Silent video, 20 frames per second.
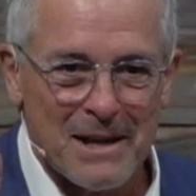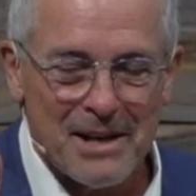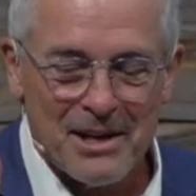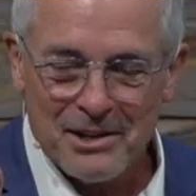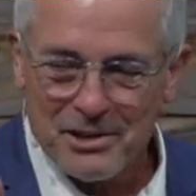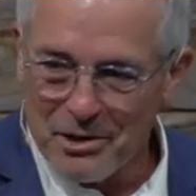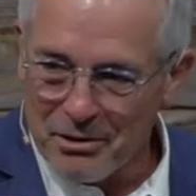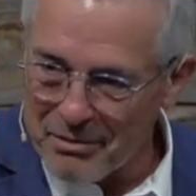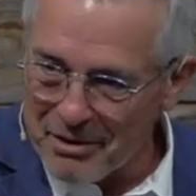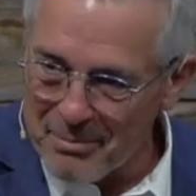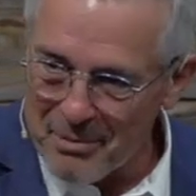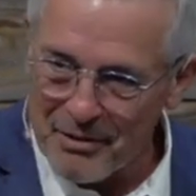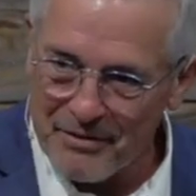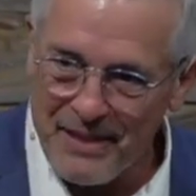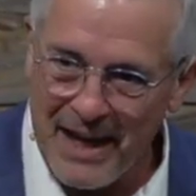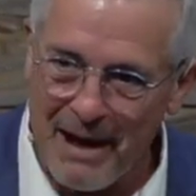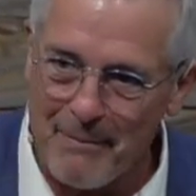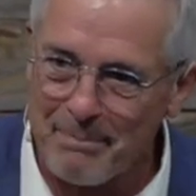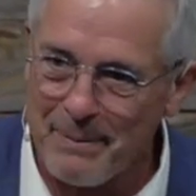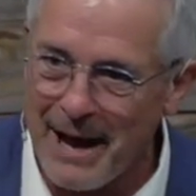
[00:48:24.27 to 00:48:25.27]
You remove
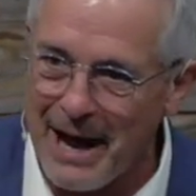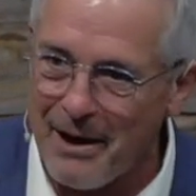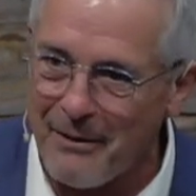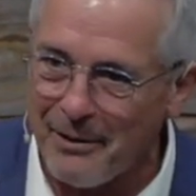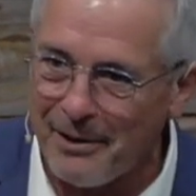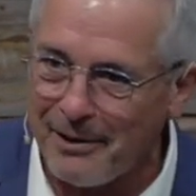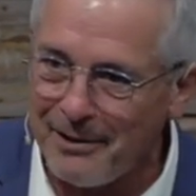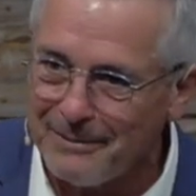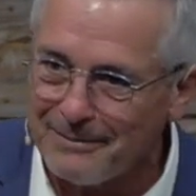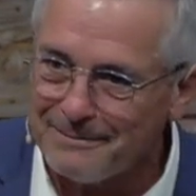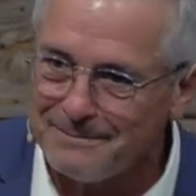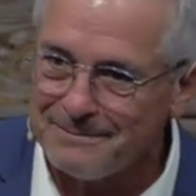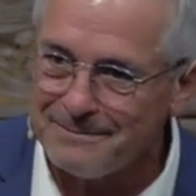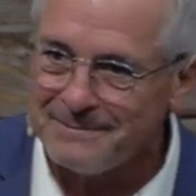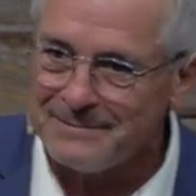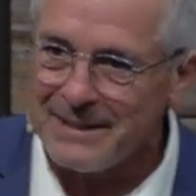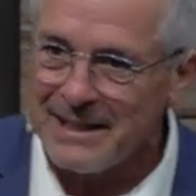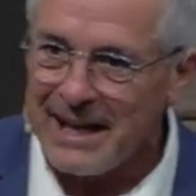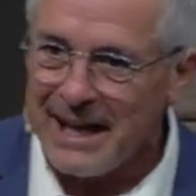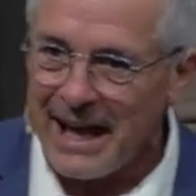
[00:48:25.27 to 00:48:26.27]
that power,
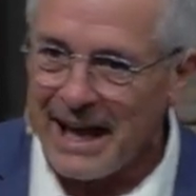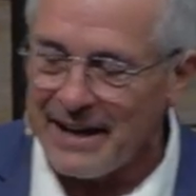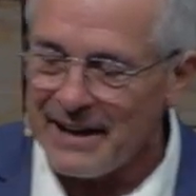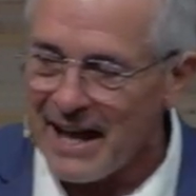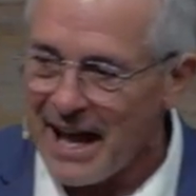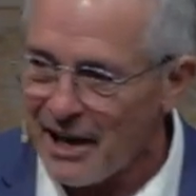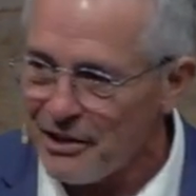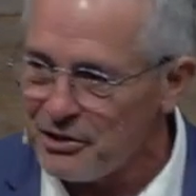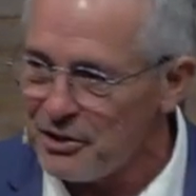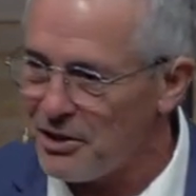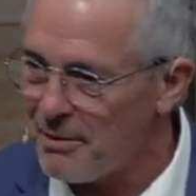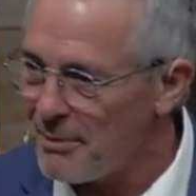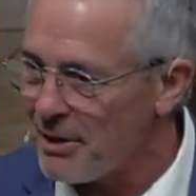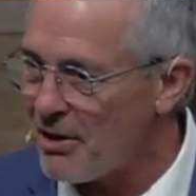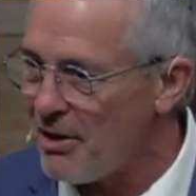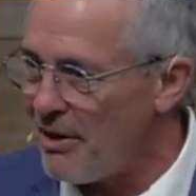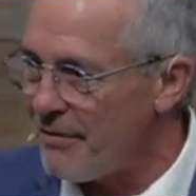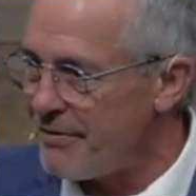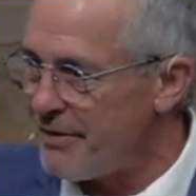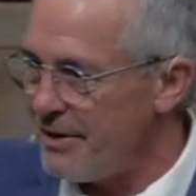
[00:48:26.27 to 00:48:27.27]
and now you can be
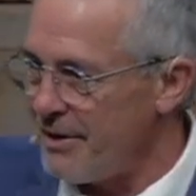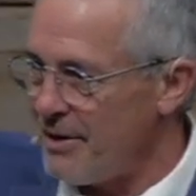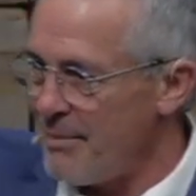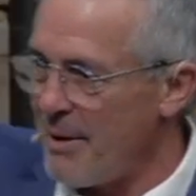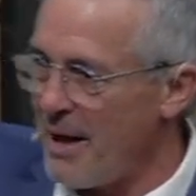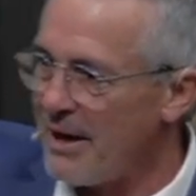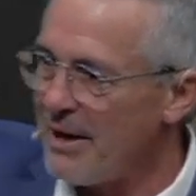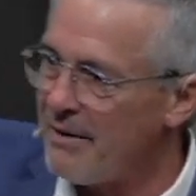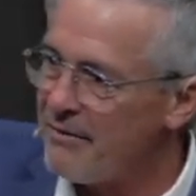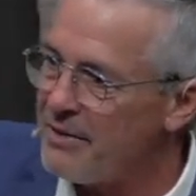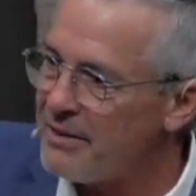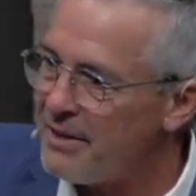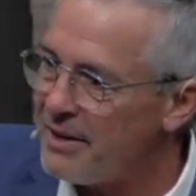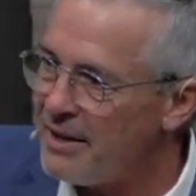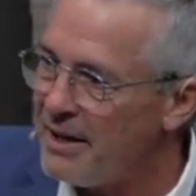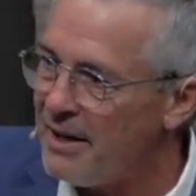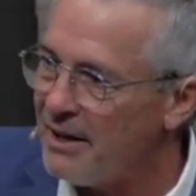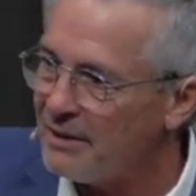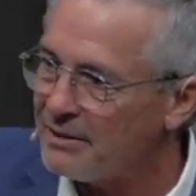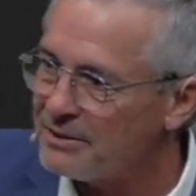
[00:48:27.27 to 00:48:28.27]
confident about everything
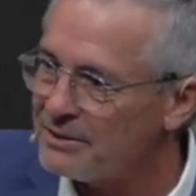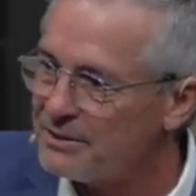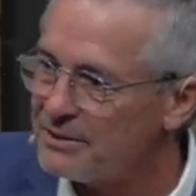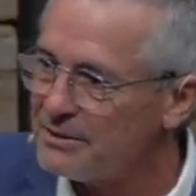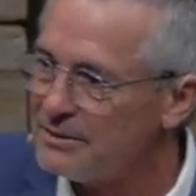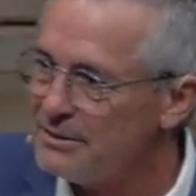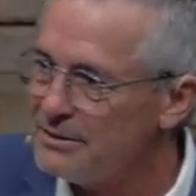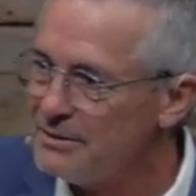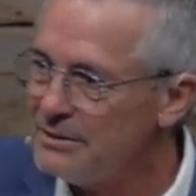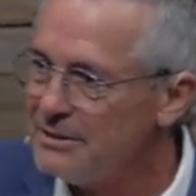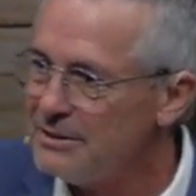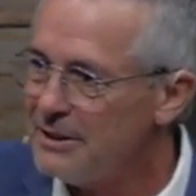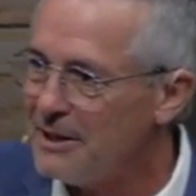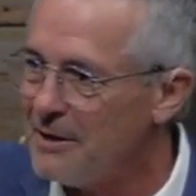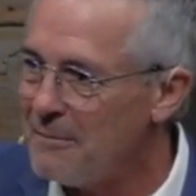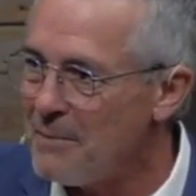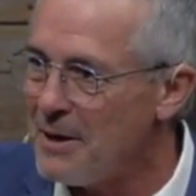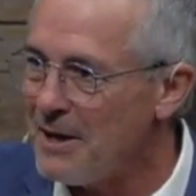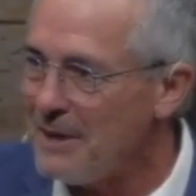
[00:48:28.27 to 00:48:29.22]
else. Amen?